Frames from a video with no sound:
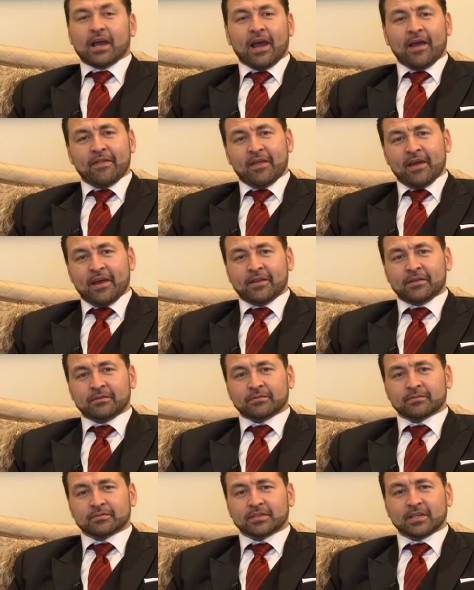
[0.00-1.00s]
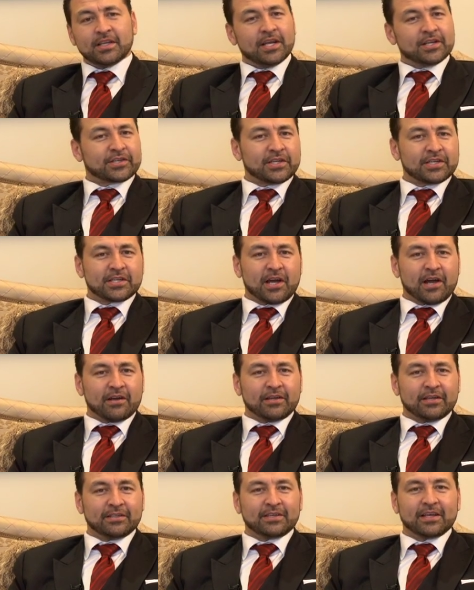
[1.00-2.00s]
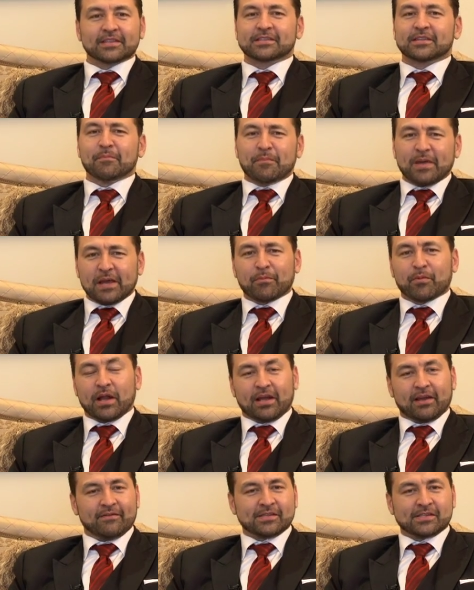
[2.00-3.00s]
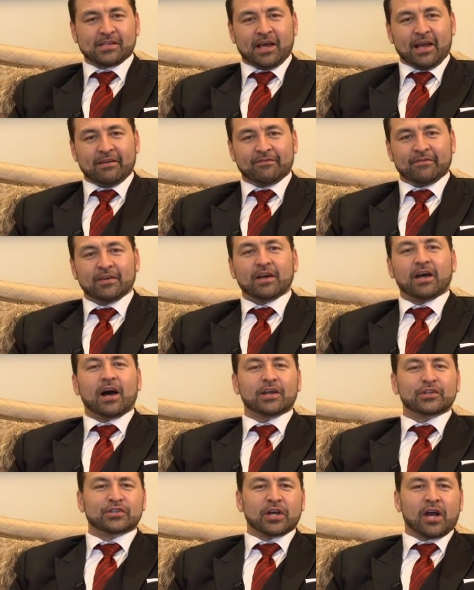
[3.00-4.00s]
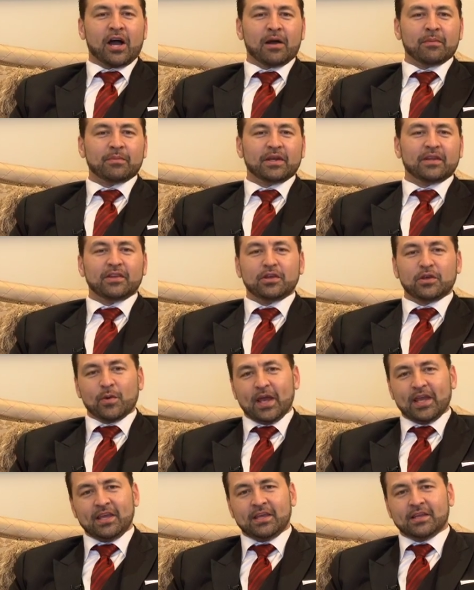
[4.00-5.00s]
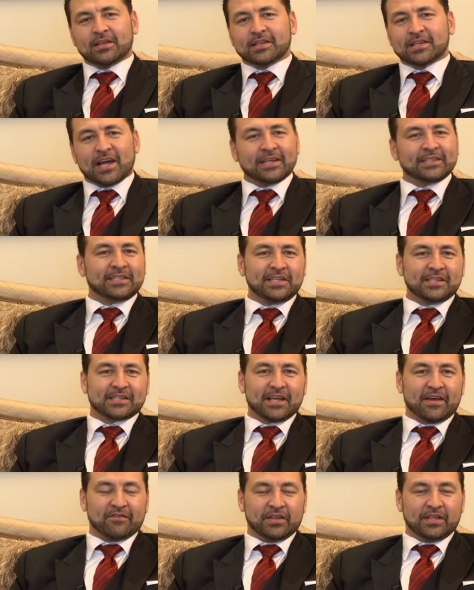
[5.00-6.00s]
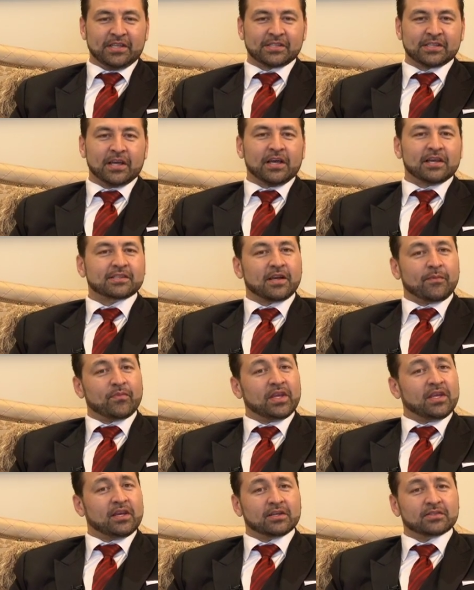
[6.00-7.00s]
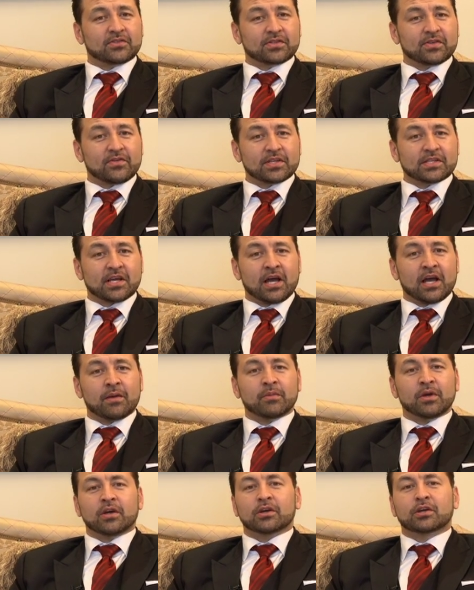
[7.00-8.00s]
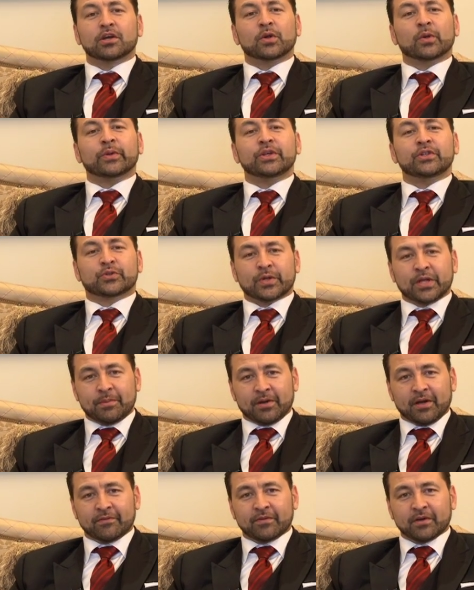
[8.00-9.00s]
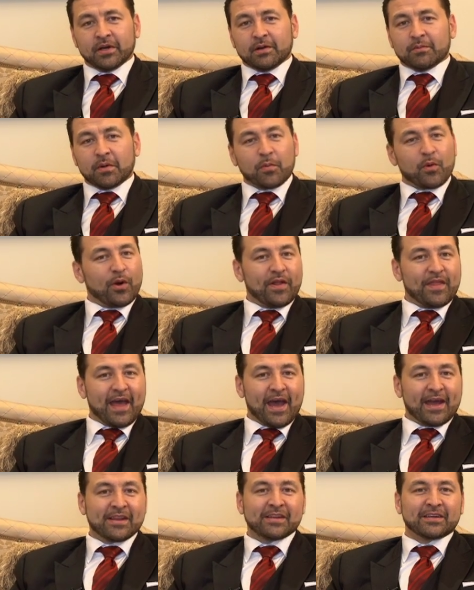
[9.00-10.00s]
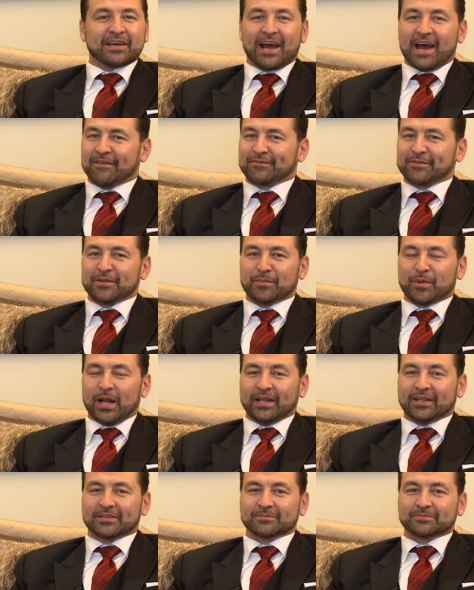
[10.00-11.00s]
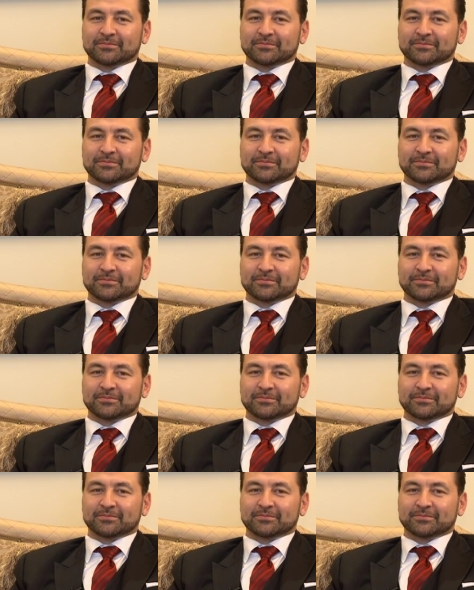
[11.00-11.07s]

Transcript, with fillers: And then Dinesh Kothari gets the big break of his life a job in the UAE in the 1970s, something youngsters of the time could only dream of. But more on that after the break.